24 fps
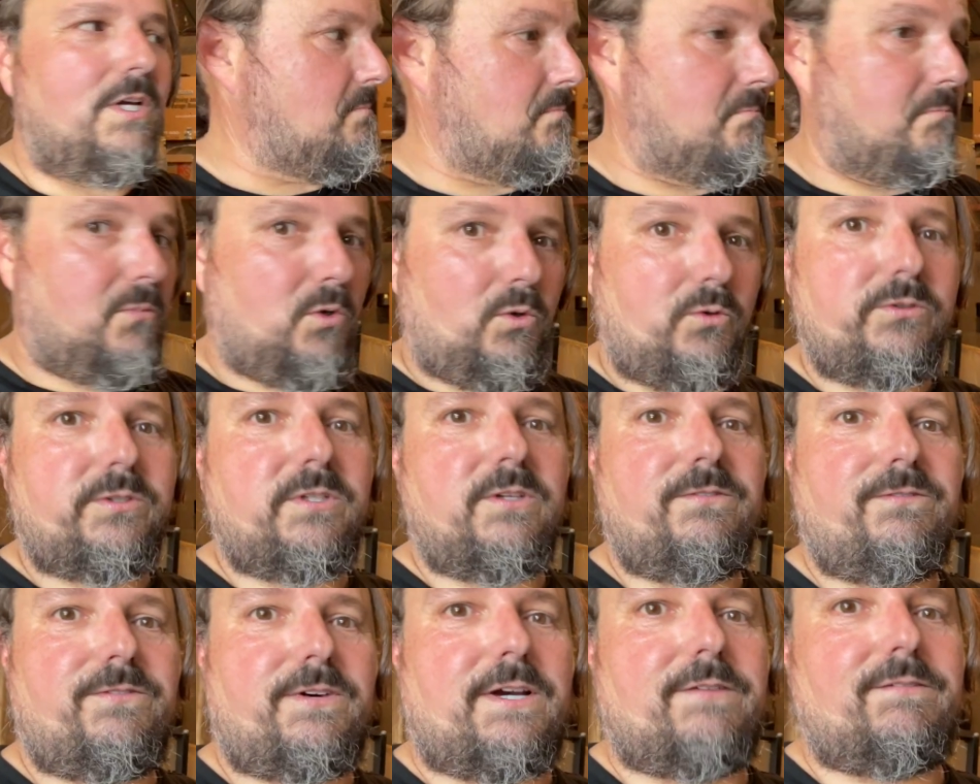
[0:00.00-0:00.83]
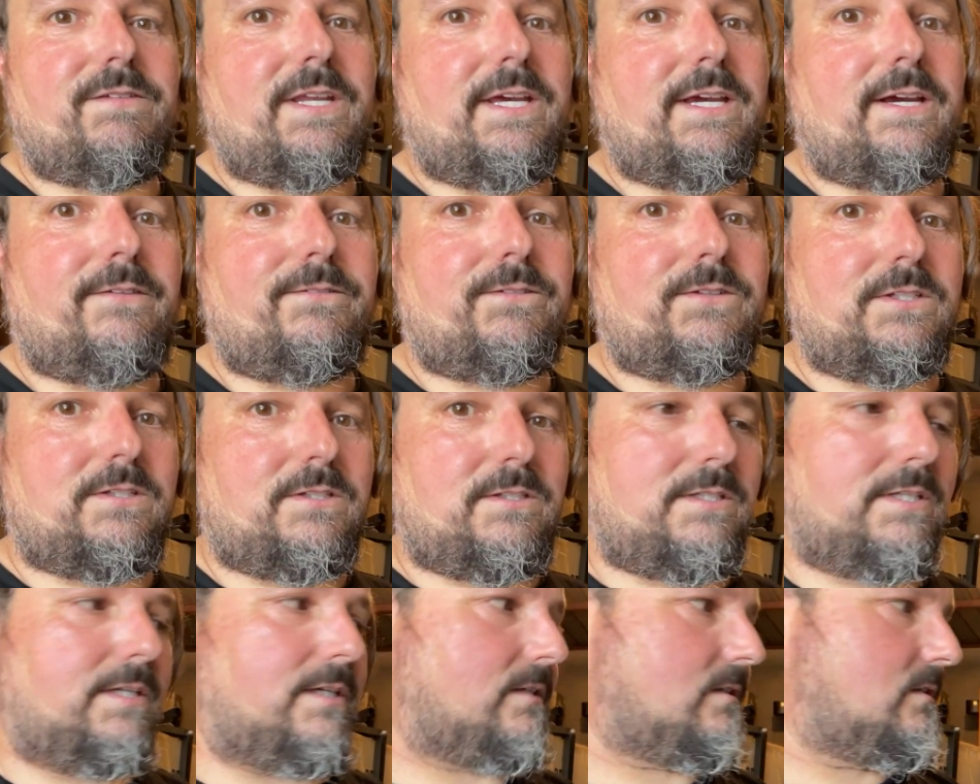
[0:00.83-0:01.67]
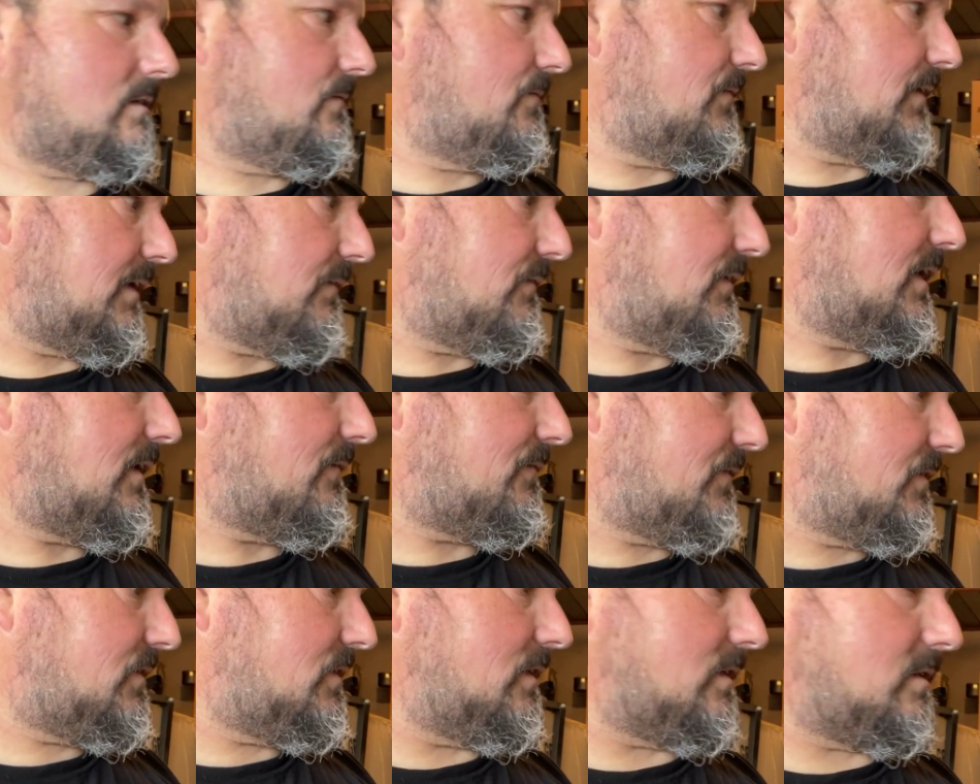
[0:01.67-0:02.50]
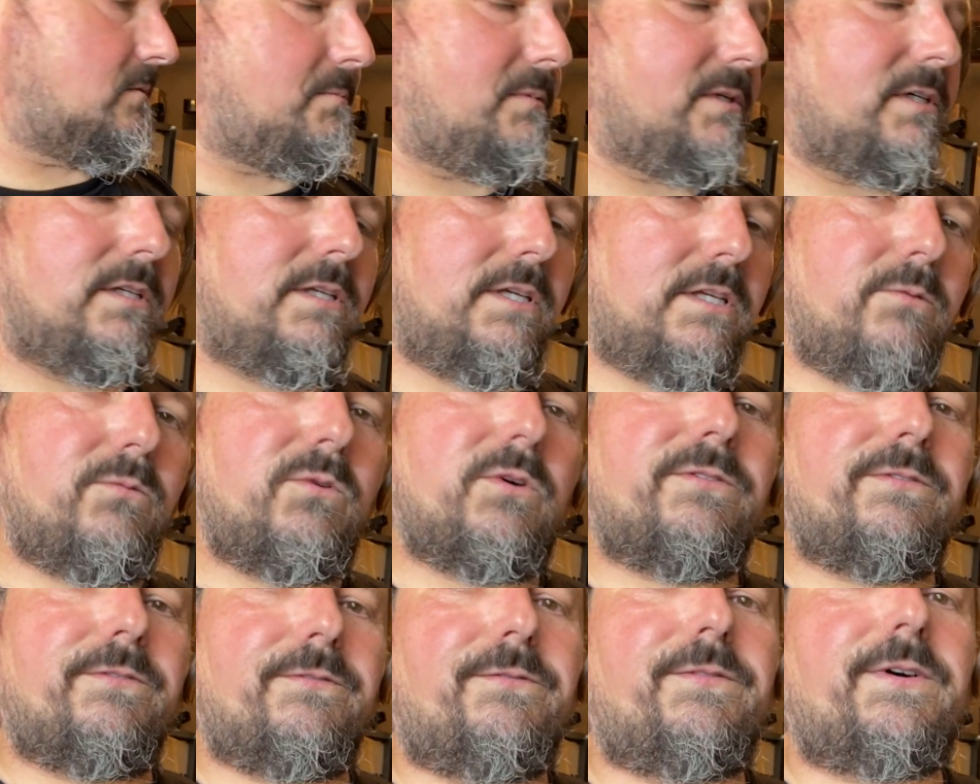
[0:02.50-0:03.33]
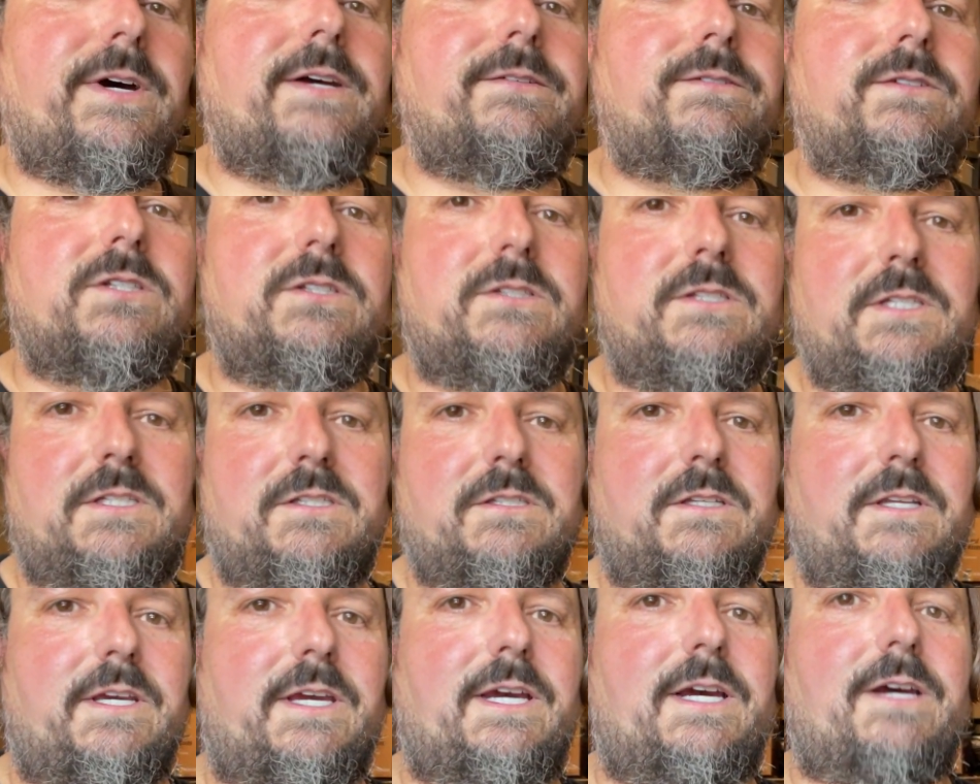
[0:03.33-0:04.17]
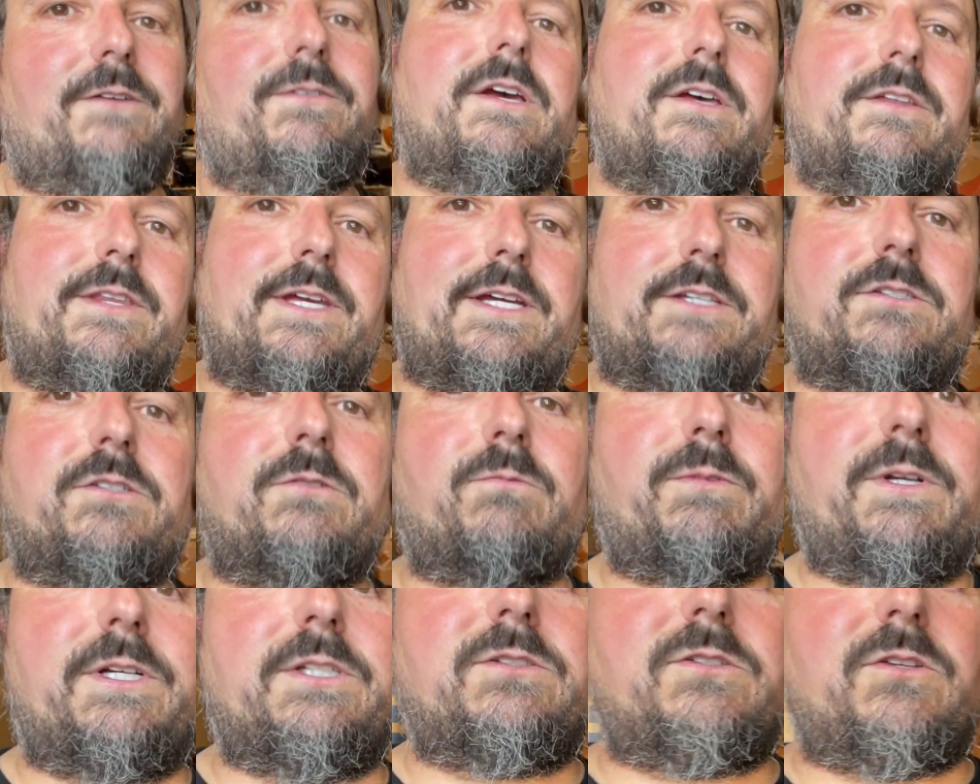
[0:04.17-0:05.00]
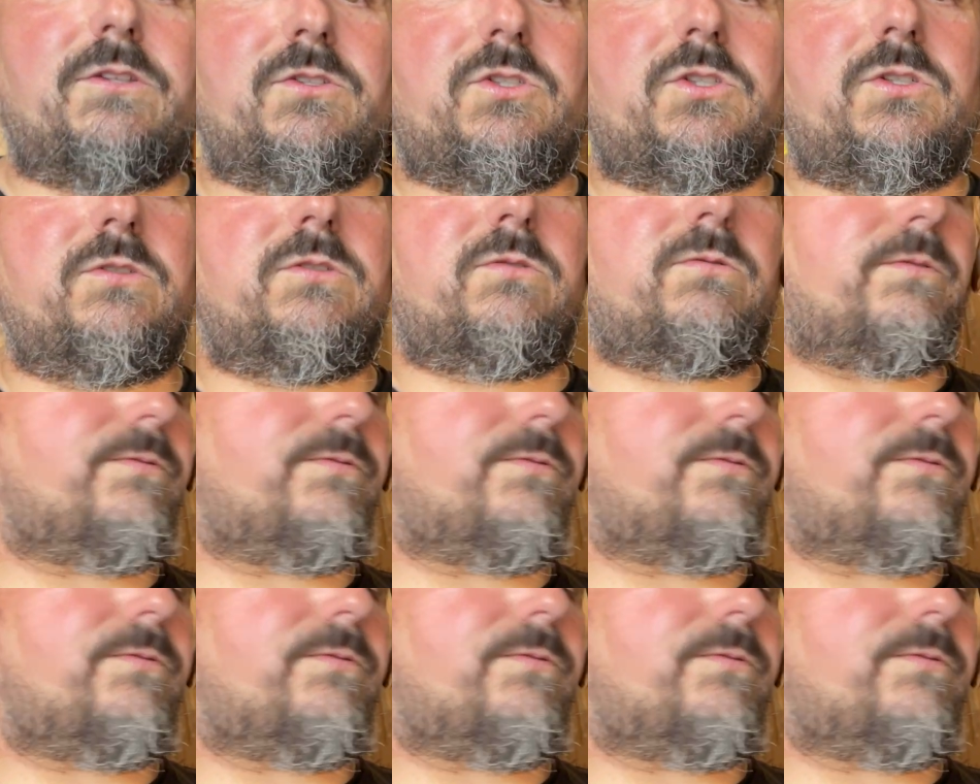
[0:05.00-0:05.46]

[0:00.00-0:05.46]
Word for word: mostly five and a half to six, five and a half to six, but anywhere from five to six and a half, that's the range of the shoes we're